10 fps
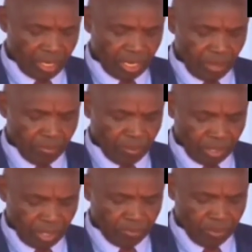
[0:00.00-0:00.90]
gender
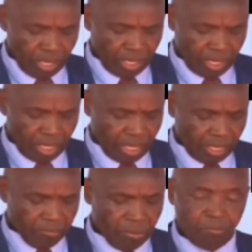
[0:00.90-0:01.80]
disparity
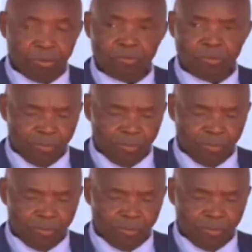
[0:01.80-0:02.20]
in favor of